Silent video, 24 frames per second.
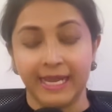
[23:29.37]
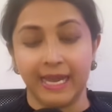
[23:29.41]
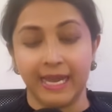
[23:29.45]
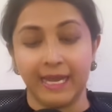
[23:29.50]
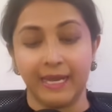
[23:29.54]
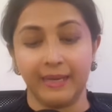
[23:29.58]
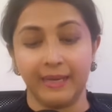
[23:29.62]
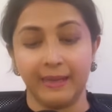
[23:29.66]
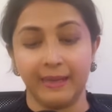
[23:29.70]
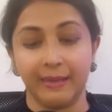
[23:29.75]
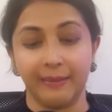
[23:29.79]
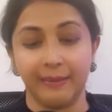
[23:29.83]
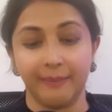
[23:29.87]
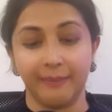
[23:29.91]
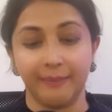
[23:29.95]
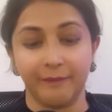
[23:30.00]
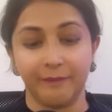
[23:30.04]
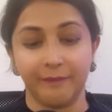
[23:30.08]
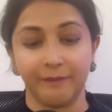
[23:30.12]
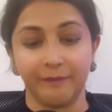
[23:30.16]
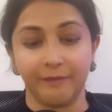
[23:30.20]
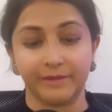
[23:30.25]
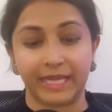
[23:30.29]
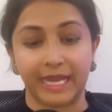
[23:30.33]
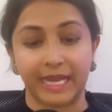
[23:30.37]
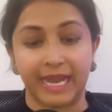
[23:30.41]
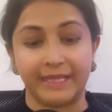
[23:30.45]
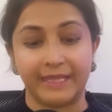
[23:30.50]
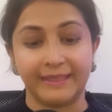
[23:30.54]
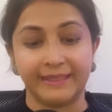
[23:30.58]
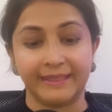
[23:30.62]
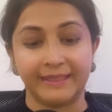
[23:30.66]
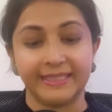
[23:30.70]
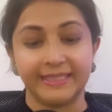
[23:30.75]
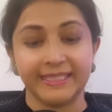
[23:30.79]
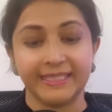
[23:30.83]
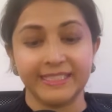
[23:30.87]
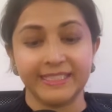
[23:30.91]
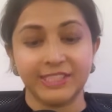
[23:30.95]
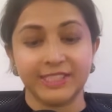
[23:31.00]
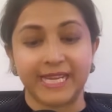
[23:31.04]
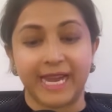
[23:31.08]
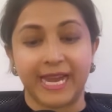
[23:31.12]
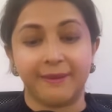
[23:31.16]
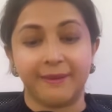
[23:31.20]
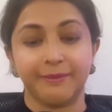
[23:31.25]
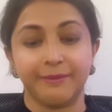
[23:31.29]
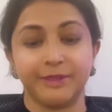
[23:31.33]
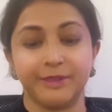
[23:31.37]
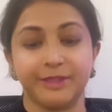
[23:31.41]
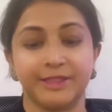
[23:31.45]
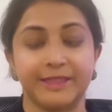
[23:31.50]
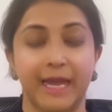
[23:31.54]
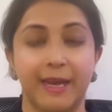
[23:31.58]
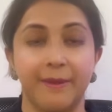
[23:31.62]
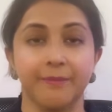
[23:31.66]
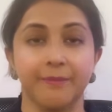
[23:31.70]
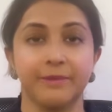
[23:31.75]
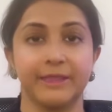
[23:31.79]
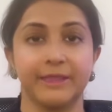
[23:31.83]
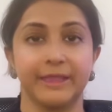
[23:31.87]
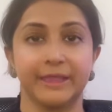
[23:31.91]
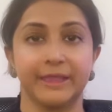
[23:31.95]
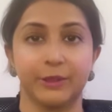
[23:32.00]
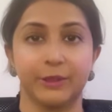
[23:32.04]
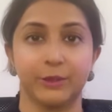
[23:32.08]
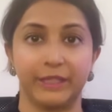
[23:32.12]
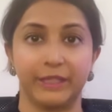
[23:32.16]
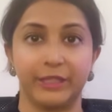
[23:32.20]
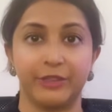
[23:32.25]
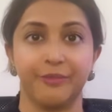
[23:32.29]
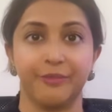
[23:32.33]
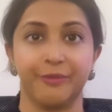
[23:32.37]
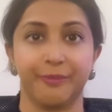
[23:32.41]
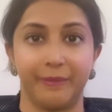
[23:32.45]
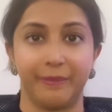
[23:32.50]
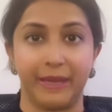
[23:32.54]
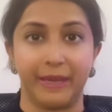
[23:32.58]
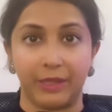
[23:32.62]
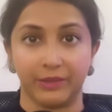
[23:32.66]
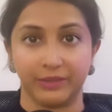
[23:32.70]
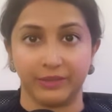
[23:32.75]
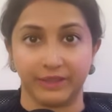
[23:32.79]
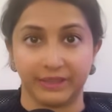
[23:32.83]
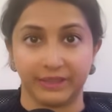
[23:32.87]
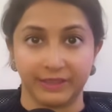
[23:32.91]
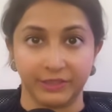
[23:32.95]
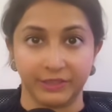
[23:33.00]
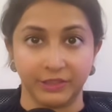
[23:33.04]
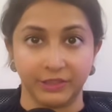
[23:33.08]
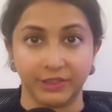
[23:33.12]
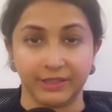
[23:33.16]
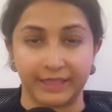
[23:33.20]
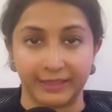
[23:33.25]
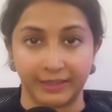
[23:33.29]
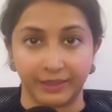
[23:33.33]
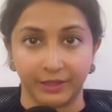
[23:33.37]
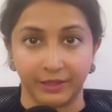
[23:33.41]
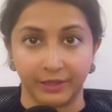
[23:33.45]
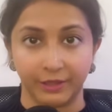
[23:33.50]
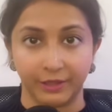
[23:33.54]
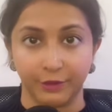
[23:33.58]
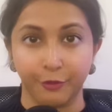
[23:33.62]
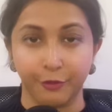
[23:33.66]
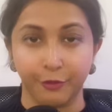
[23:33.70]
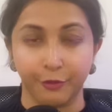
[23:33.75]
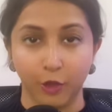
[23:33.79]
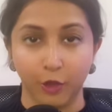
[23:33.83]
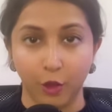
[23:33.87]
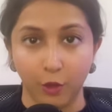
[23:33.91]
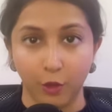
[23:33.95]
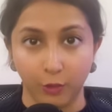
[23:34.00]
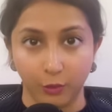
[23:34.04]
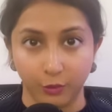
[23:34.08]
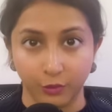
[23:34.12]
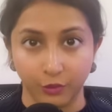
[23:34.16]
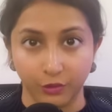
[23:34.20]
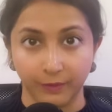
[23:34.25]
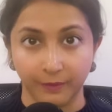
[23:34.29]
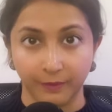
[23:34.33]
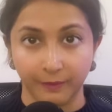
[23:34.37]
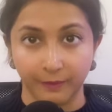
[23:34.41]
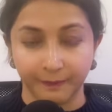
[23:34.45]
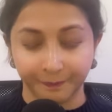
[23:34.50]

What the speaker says: Um, and this kept some degree of balance in the flows.